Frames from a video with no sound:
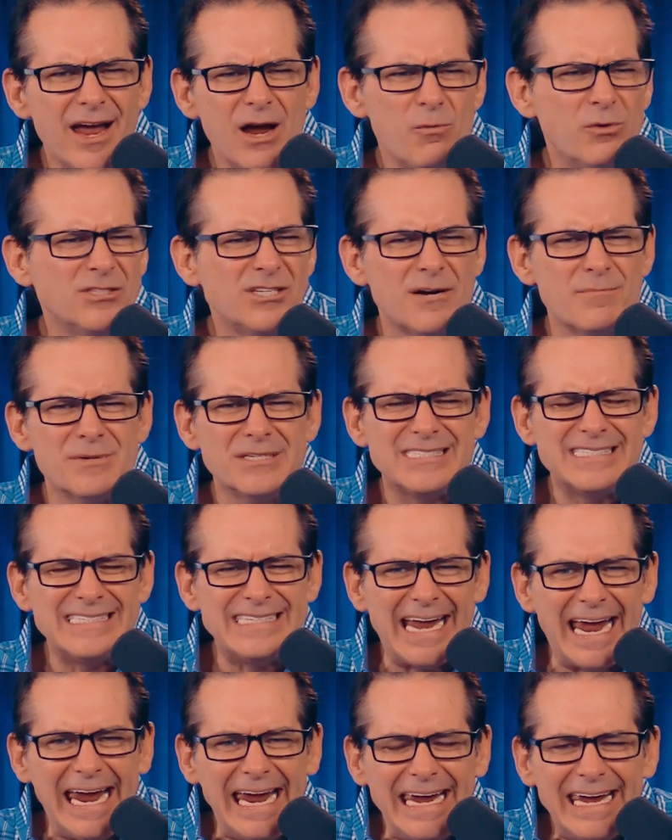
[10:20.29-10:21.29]
It wasn't a
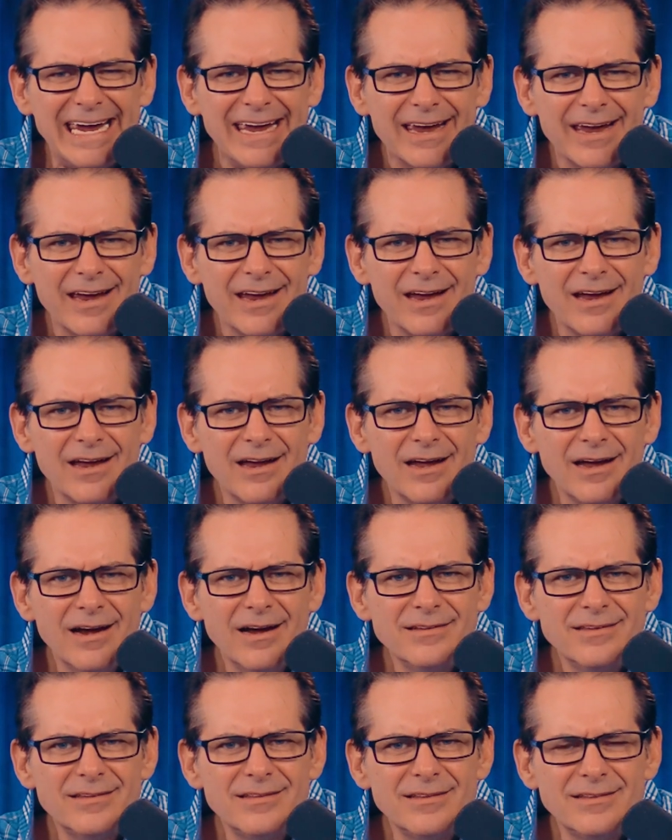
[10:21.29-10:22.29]
mistake
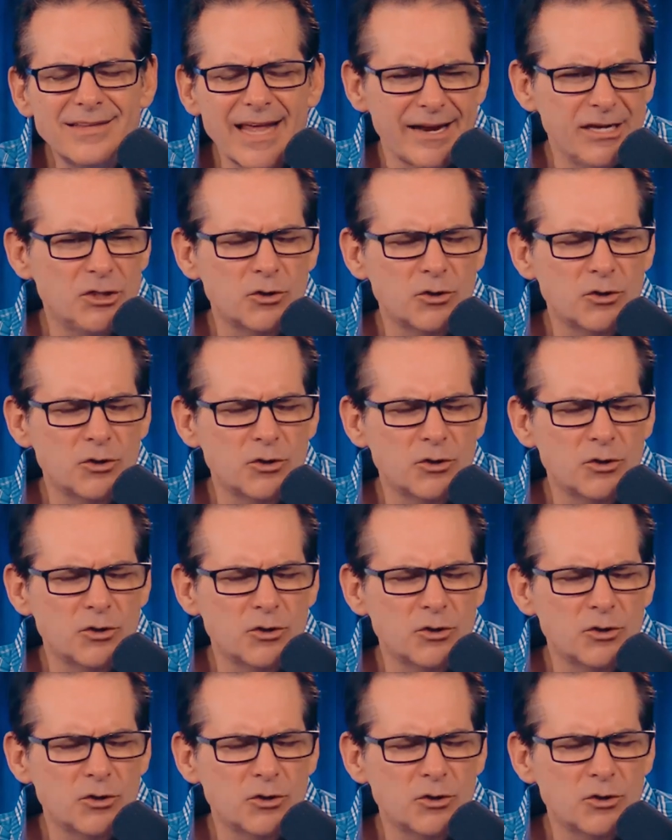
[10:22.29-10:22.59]
that